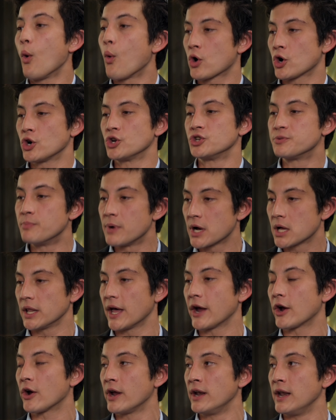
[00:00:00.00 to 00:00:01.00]
orange
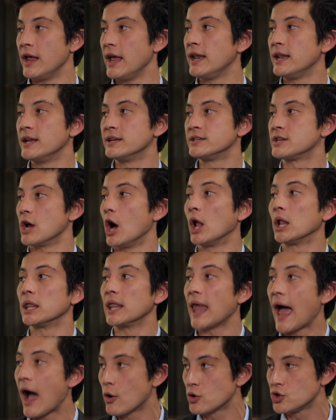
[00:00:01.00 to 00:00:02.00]
McLaren. It is a uh.
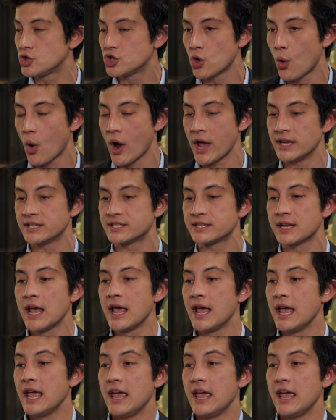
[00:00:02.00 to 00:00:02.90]
loud ah. choice.